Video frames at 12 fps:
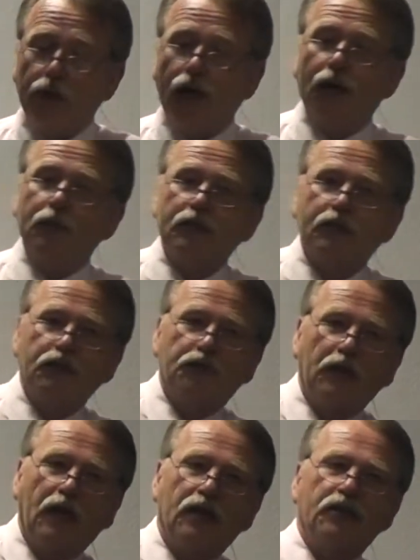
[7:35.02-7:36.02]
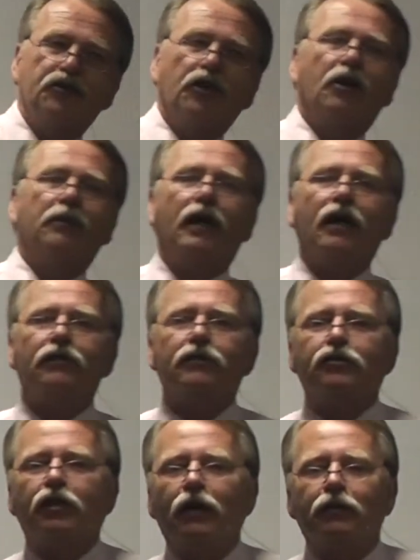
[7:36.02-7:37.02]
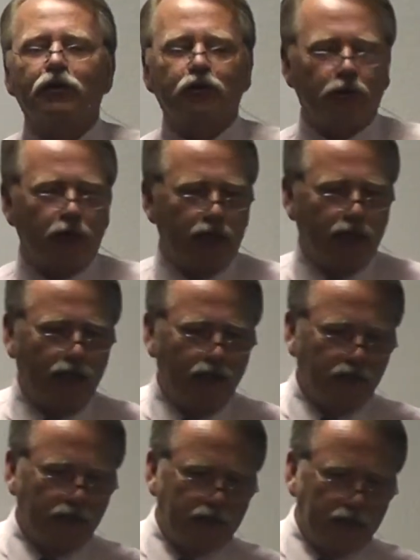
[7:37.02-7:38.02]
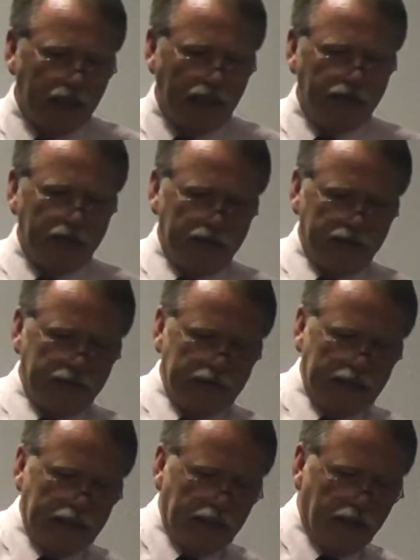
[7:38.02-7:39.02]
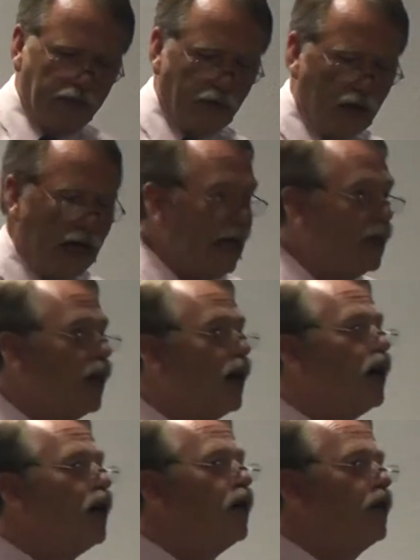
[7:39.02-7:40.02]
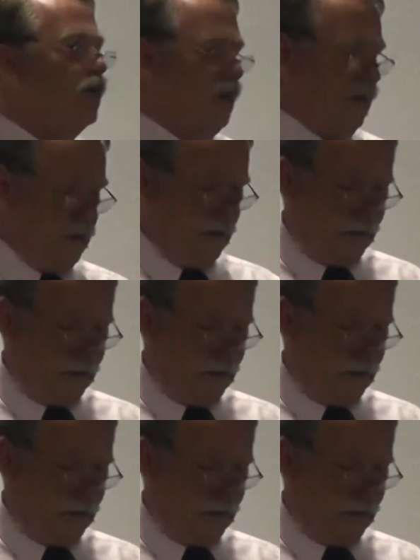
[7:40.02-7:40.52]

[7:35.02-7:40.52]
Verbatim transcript: promise is found in Jeremiah chapter 29, verse 11. For I know.